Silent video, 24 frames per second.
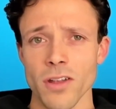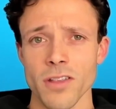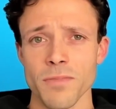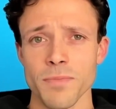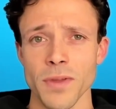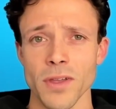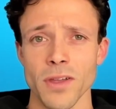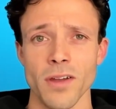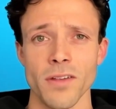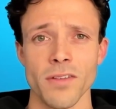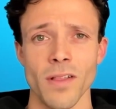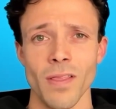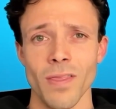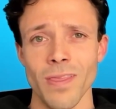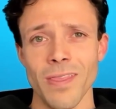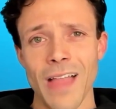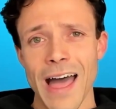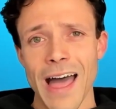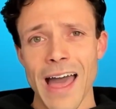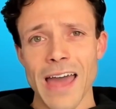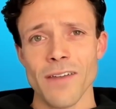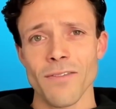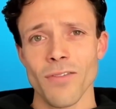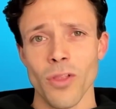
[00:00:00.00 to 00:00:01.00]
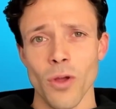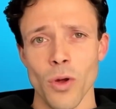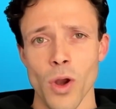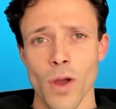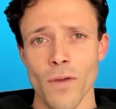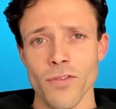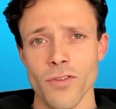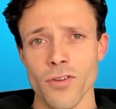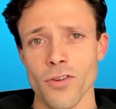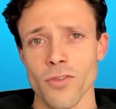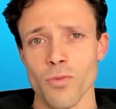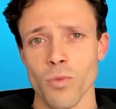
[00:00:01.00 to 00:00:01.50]
because a lot of loan
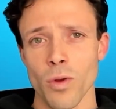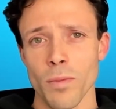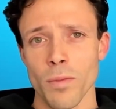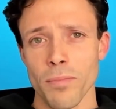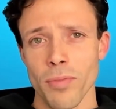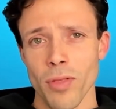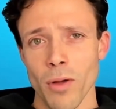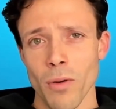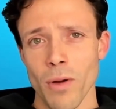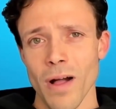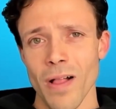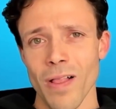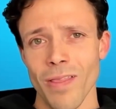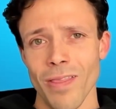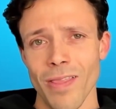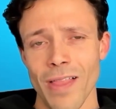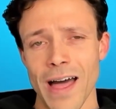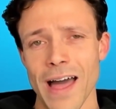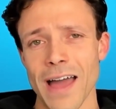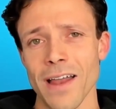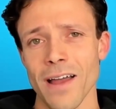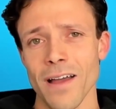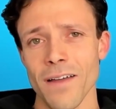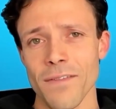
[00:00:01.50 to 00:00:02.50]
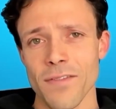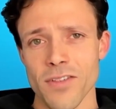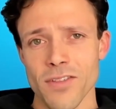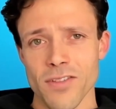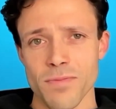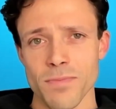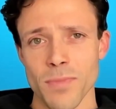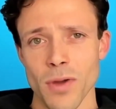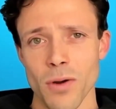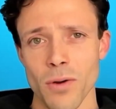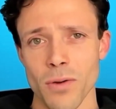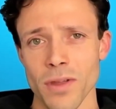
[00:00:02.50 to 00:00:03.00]
officers will blow a lot of
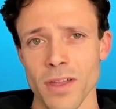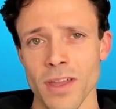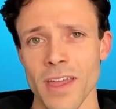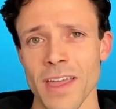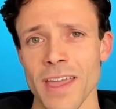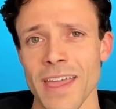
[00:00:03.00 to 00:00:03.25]
smoke